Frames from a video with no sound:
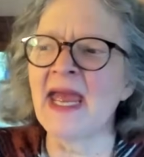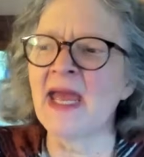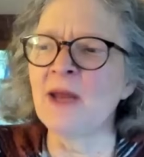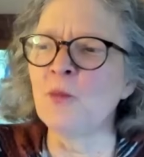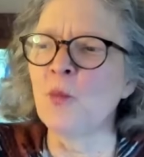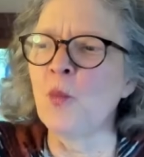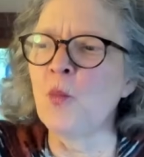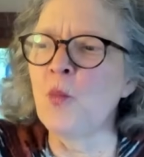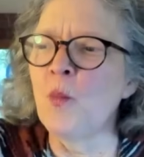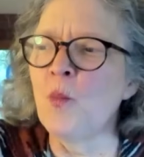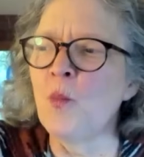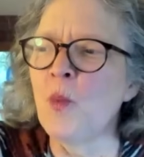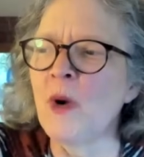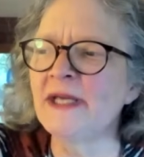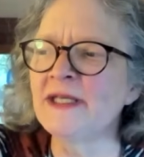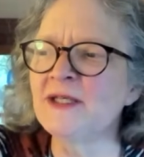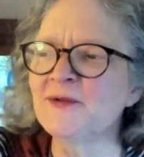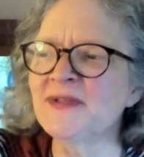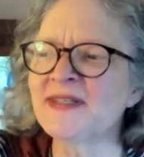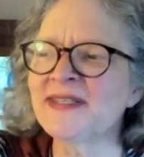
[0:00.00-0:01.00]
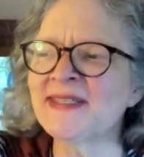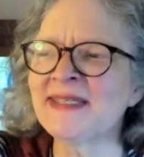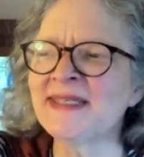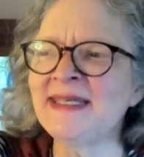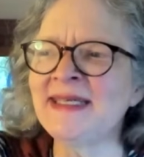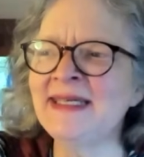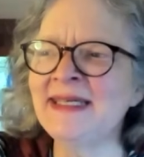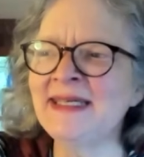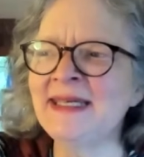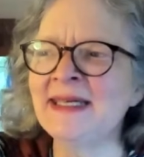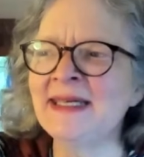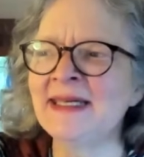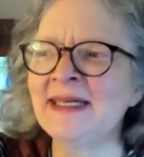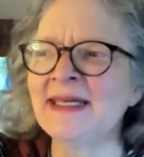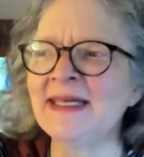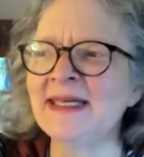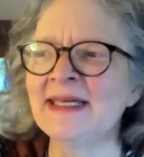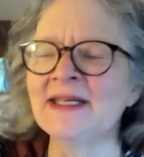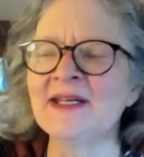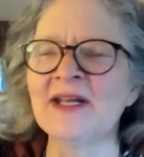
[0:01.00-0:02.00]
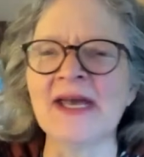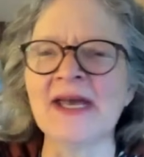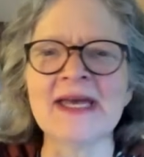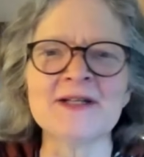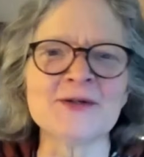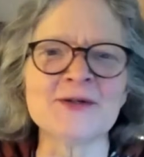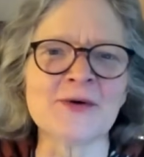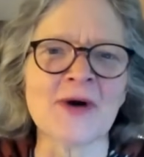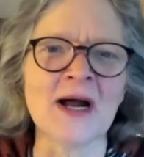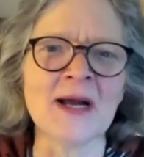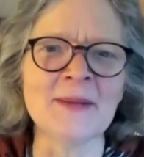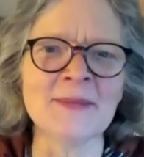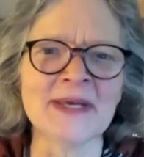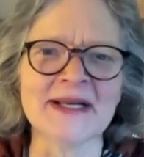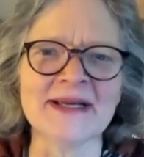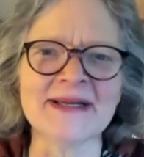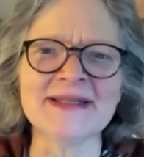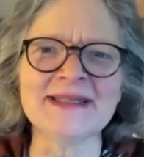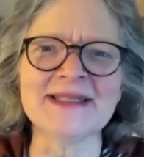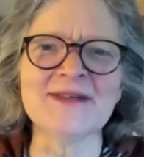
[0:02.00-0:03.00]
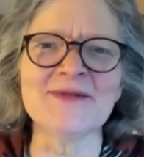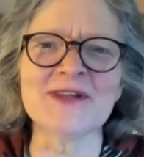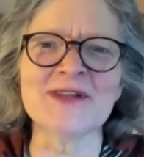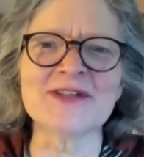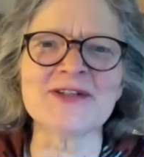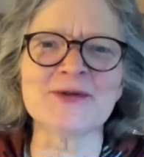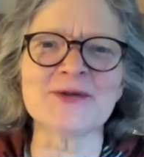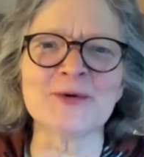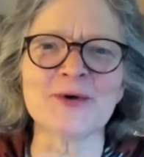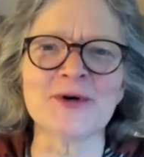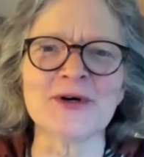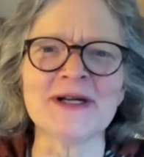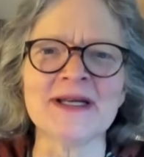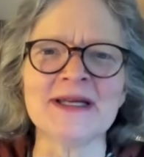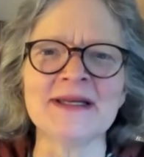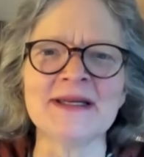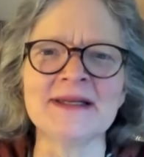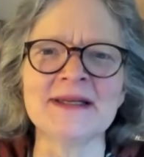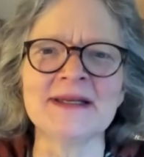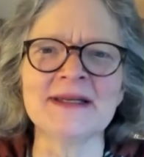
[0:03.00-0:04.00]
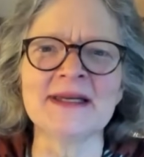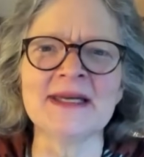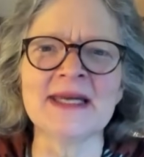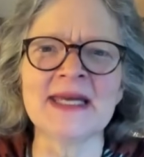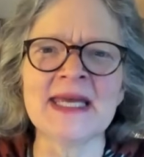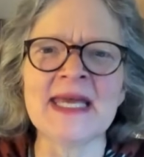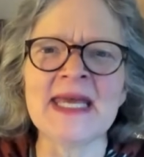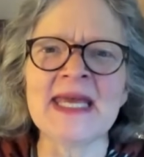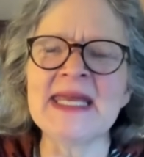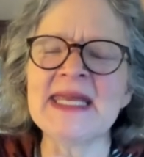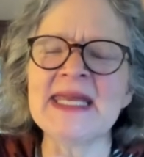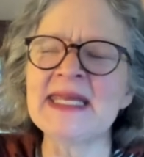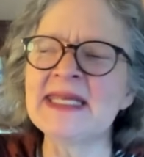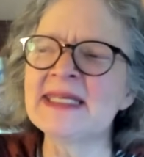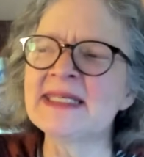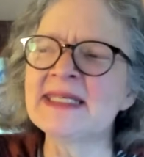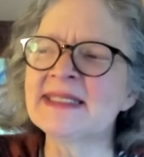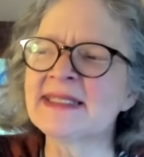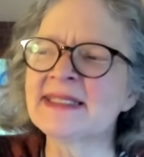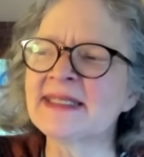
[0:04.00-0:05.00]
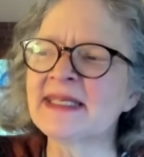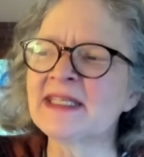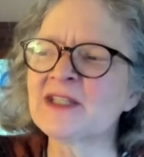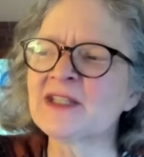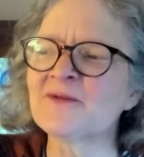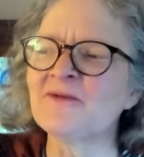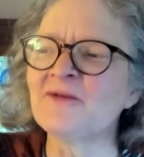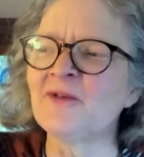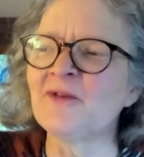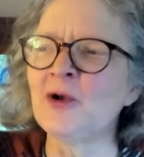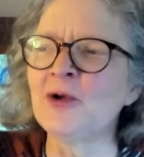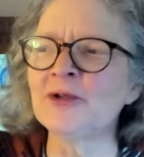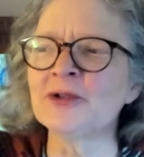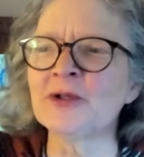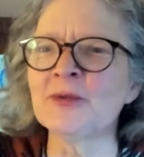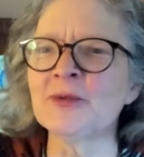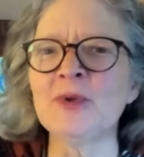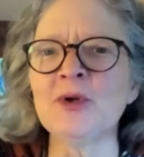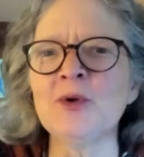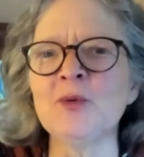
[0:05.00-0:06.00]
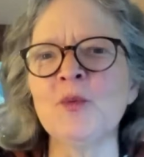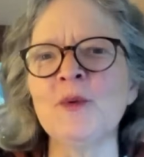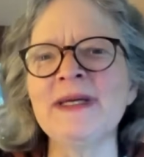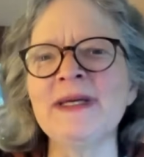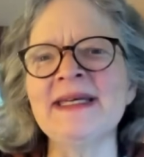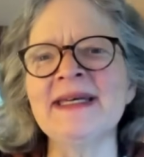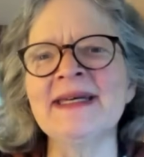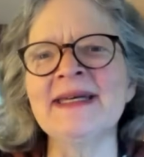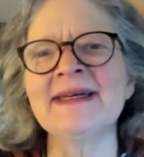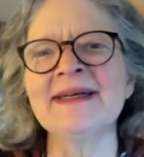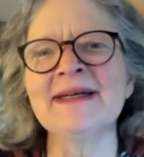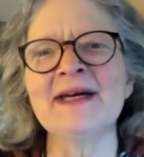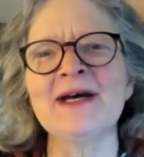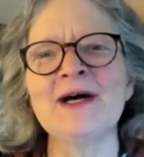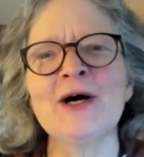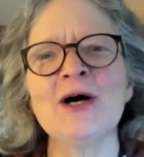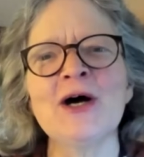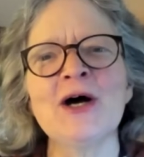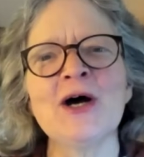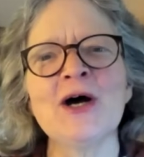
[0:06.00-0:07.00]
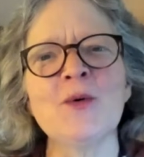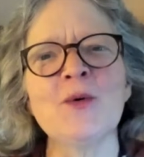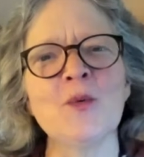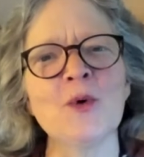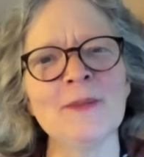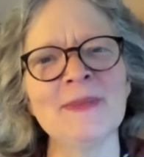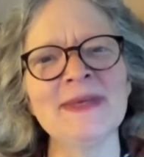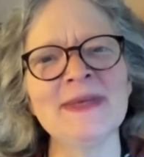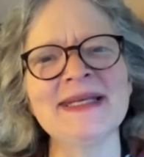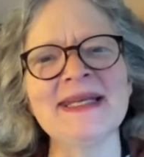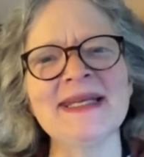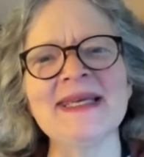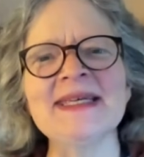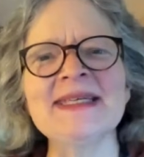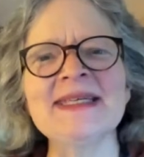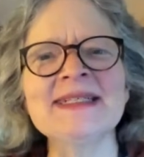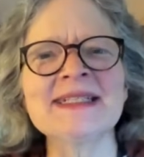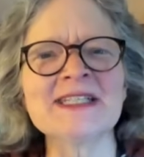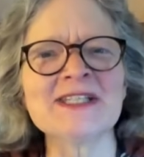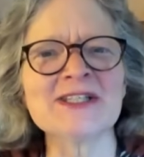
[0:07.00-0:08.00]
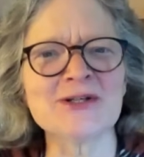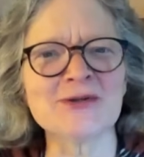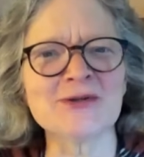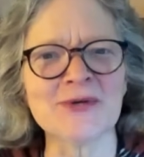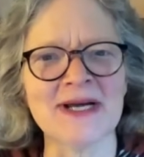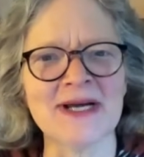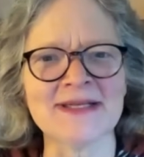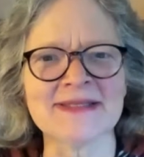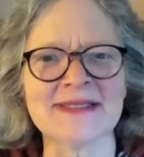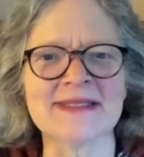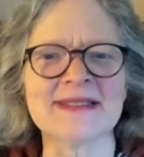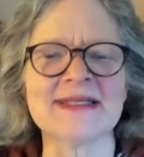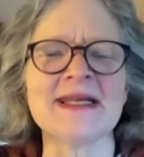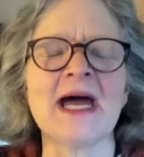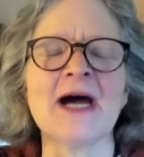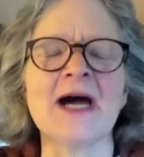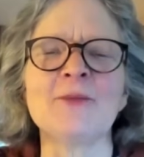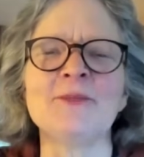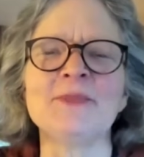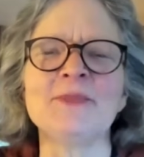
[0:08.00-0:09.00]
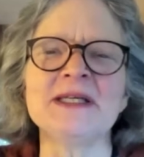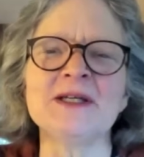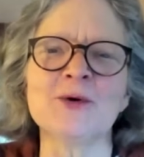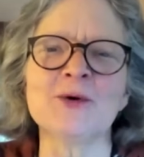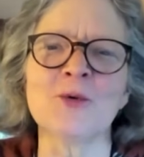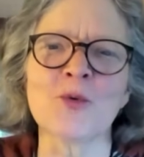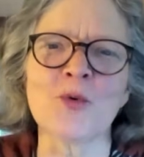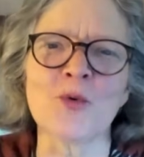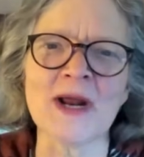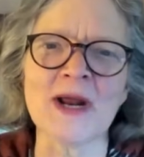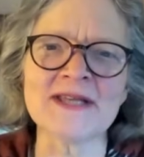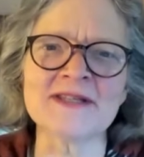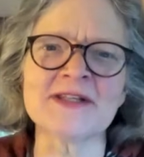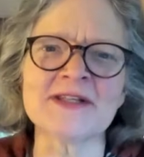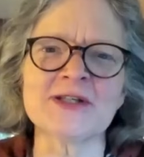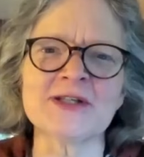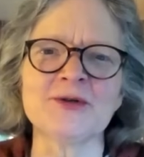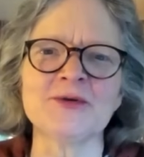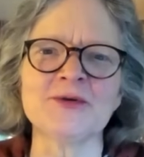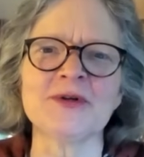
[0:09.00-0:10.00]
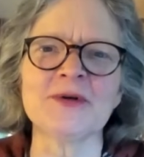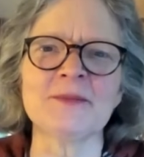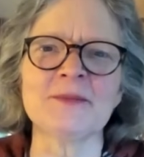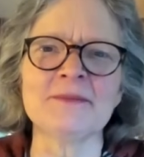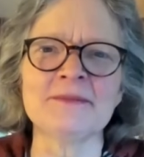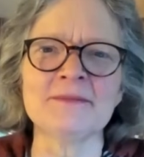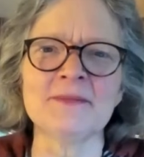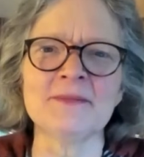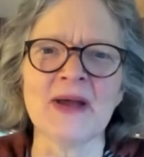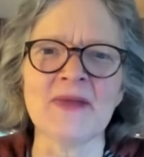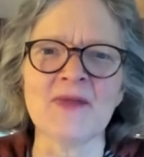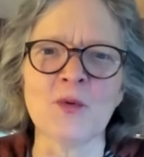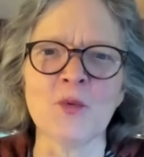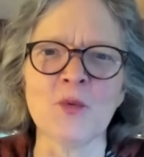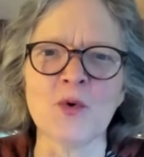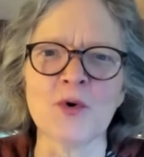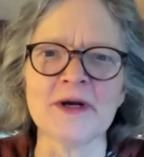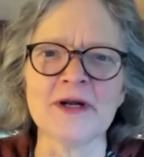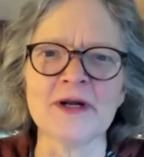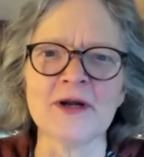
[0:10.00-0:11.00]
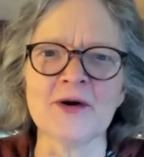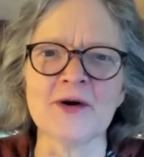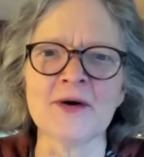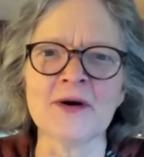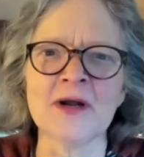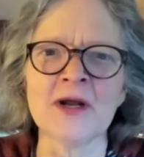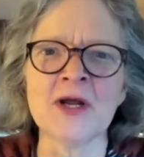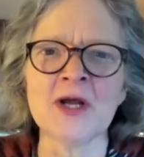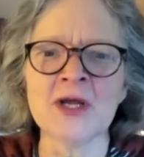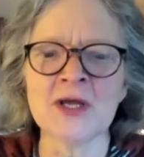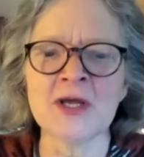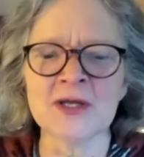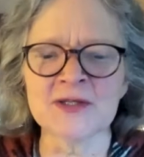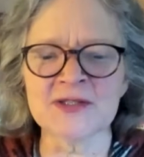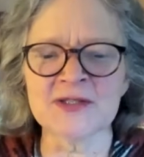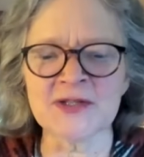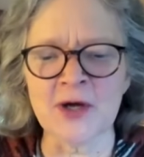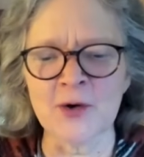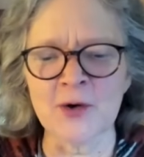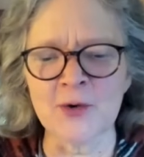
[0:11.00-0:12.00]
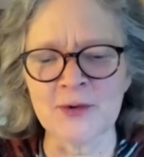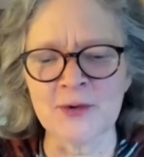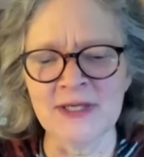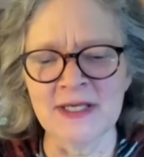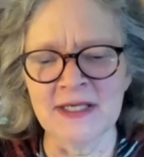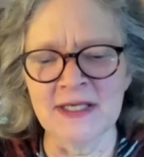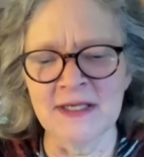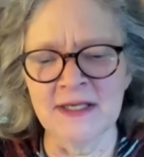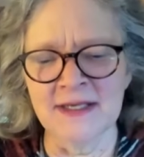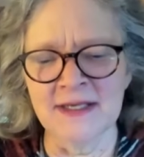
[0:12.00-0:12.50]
And what you see in Andromeda in the story is this vulnerable, weak woman in distress now being rescued by the warrior. So,